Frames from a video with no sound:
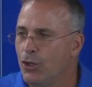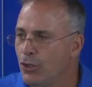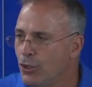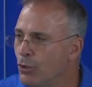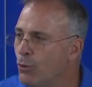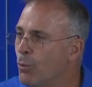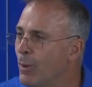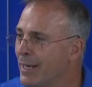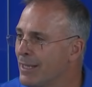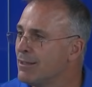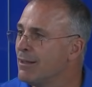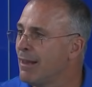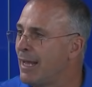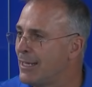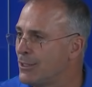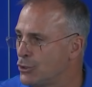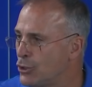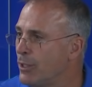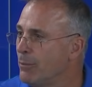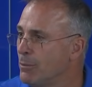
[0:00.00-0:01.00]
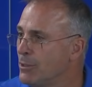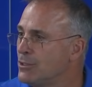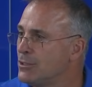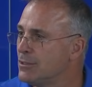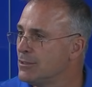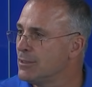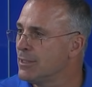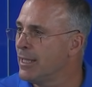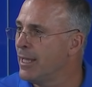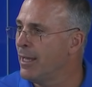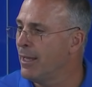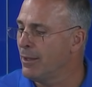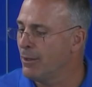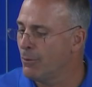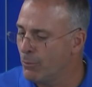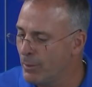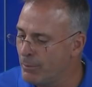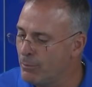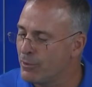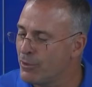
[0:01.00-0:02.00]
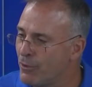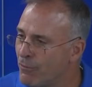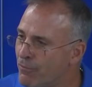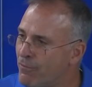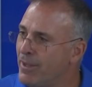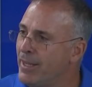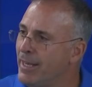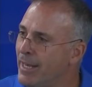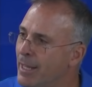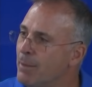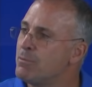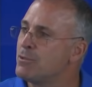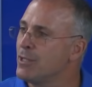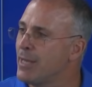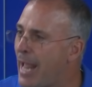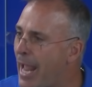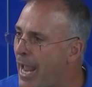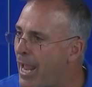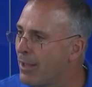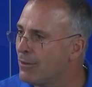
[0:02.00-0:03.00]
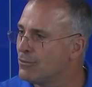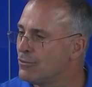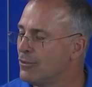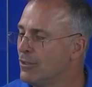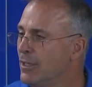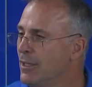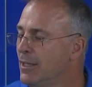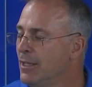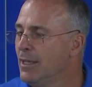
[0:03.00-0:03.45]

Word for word: you win at the line of scrimmage, okay? And you win with your feet, hips, and hands.